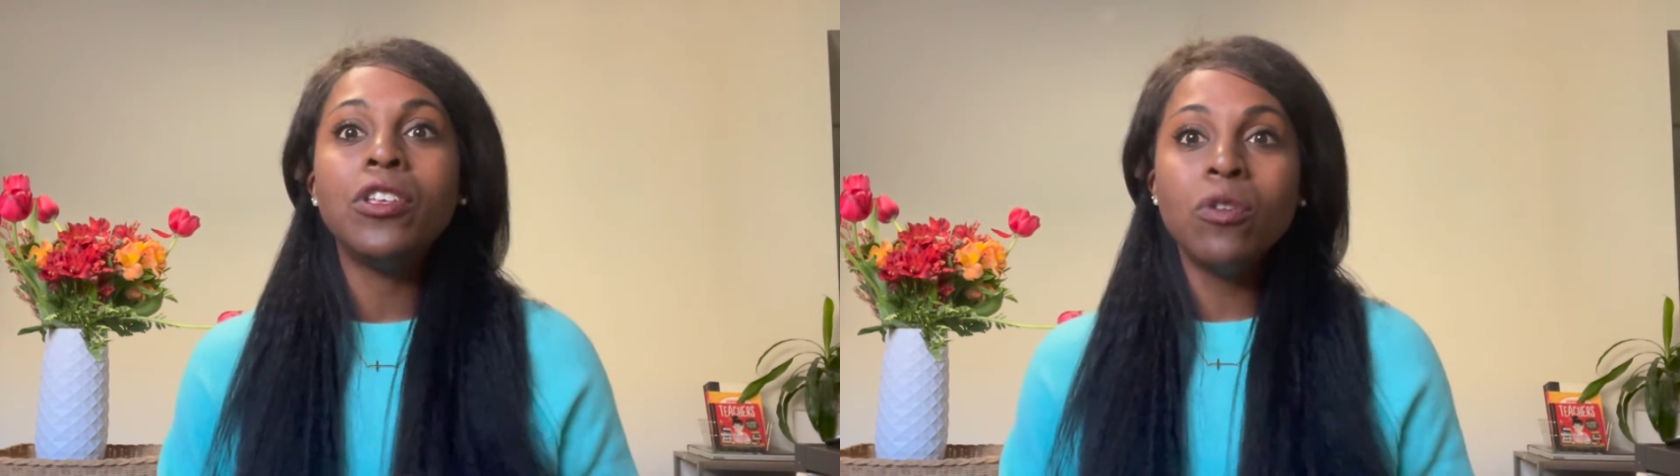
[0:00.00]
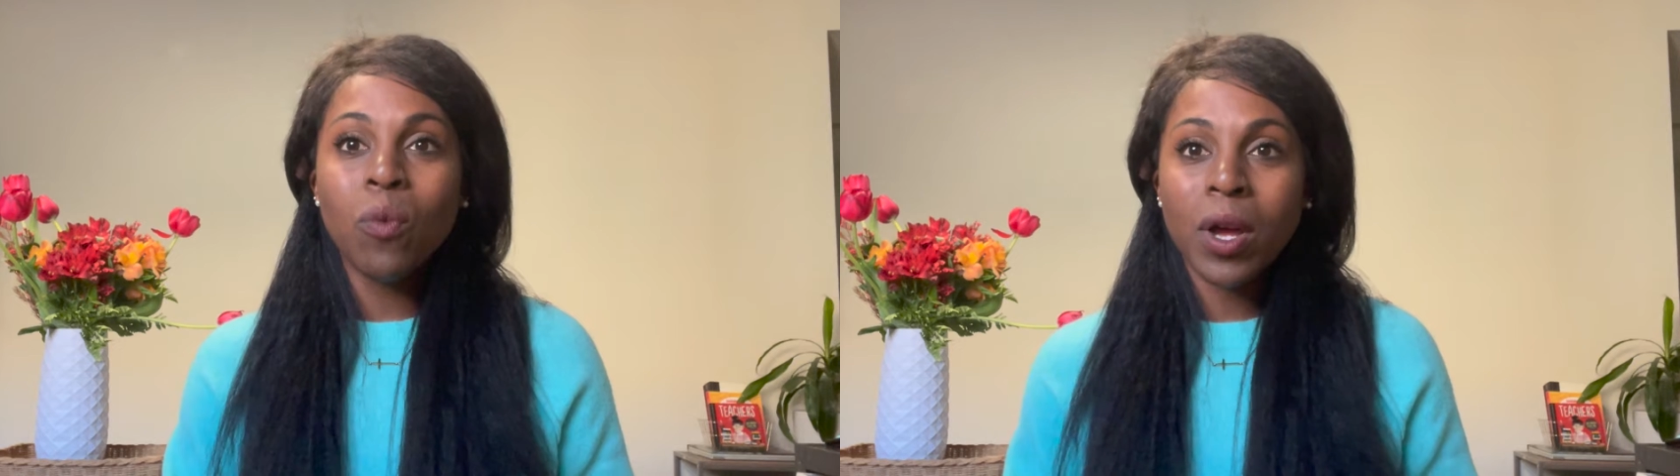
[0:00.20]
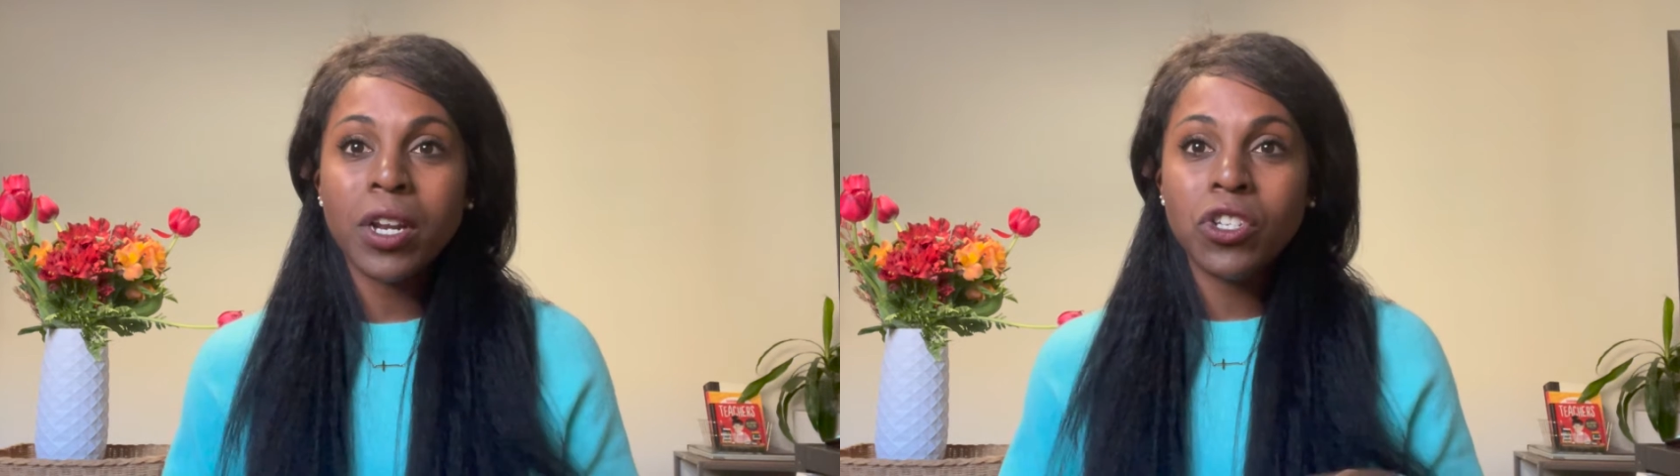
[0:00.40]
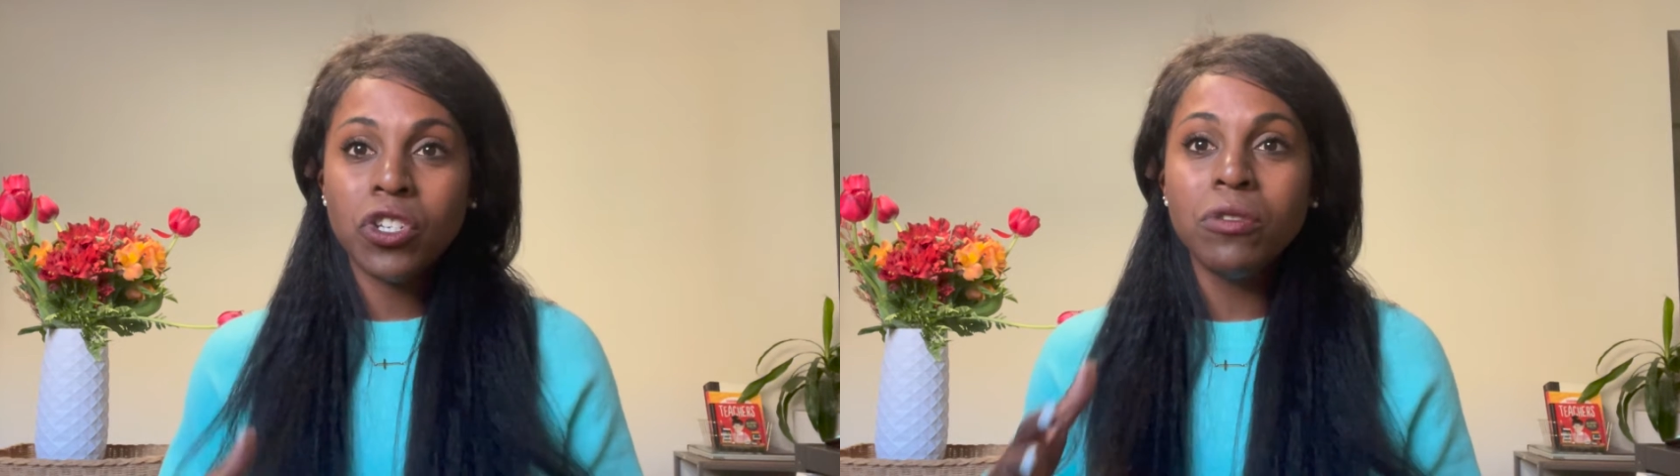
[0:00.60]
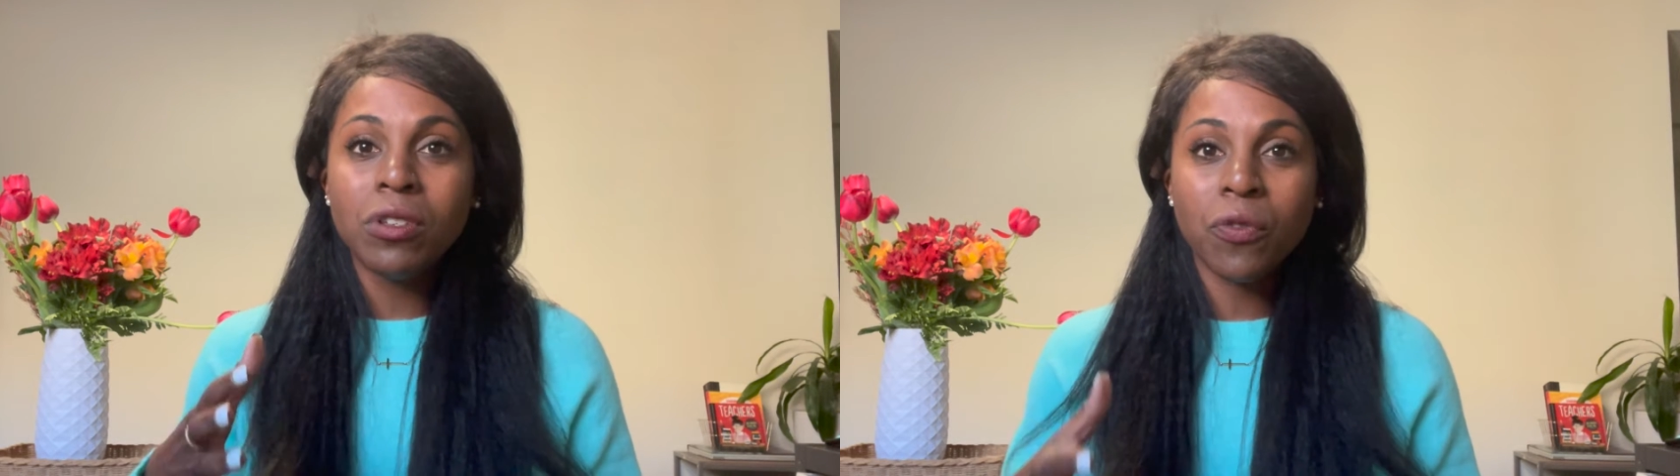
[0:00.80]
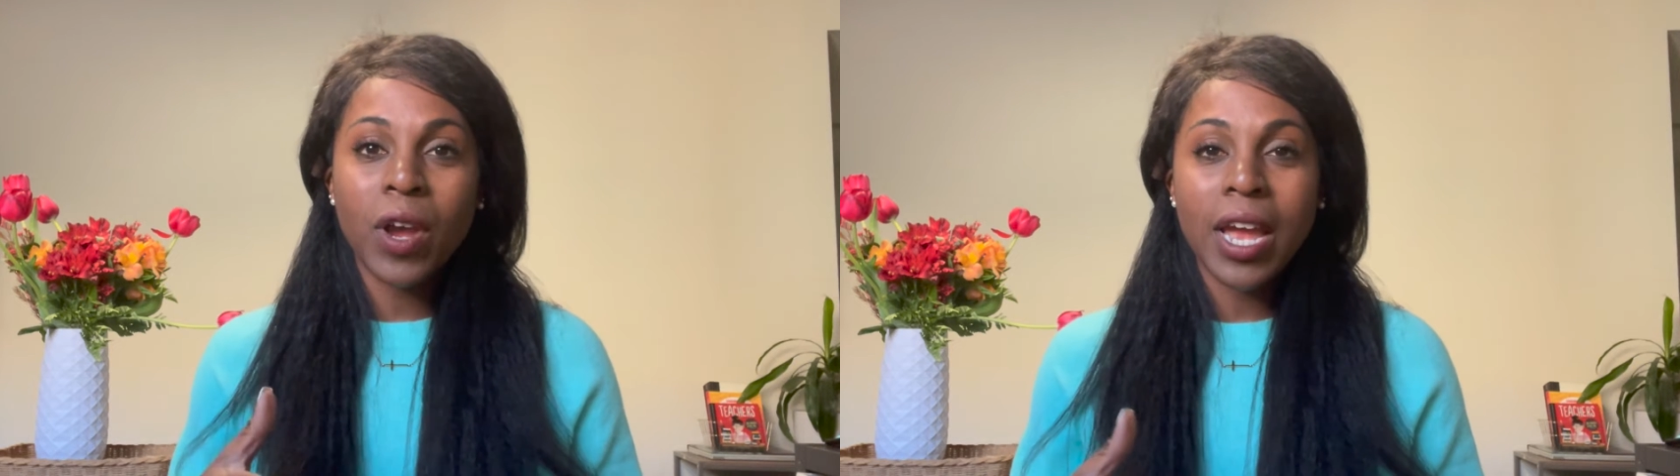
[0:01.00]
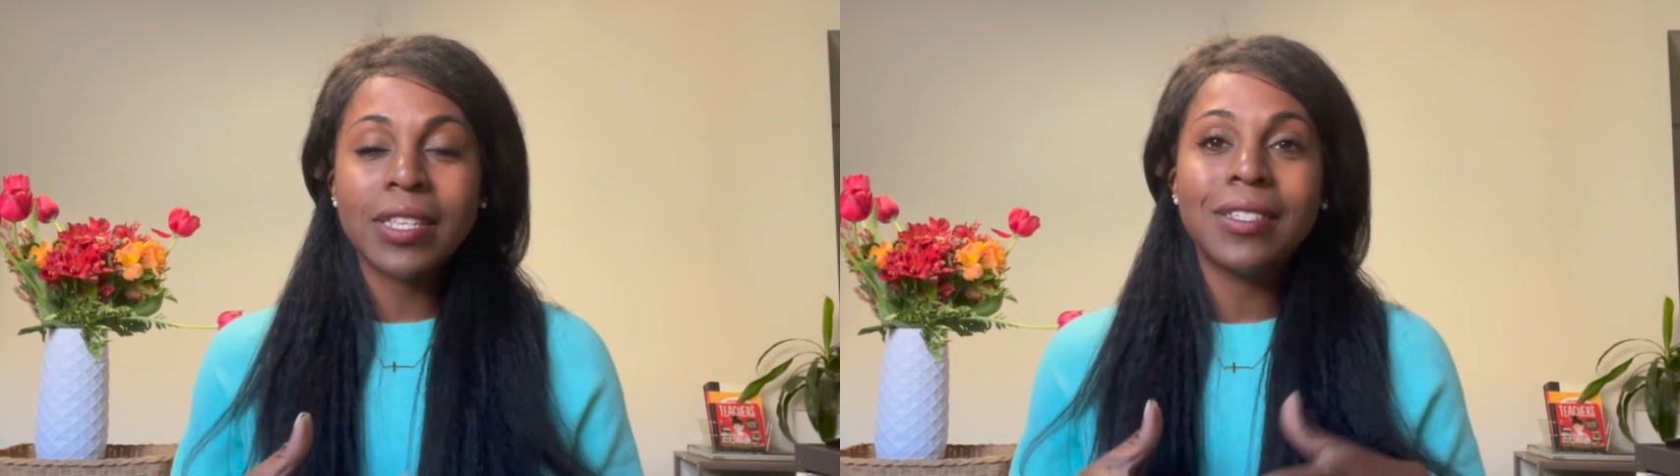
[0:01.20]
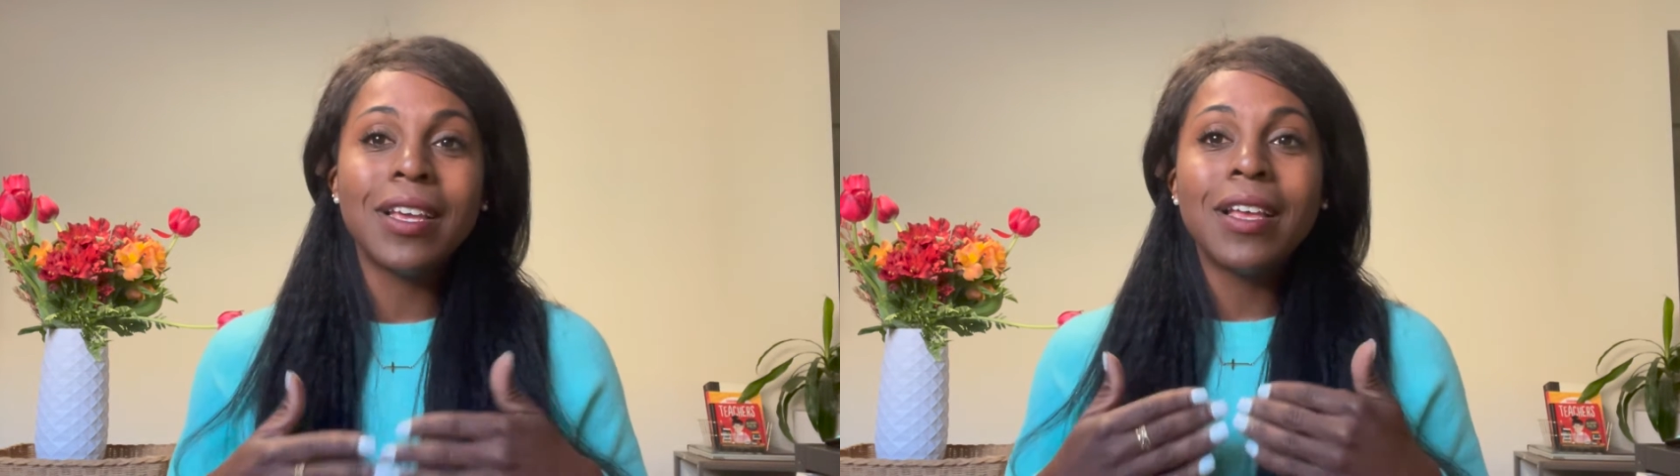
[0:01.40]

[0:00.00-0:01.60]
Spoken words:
you want to choose friends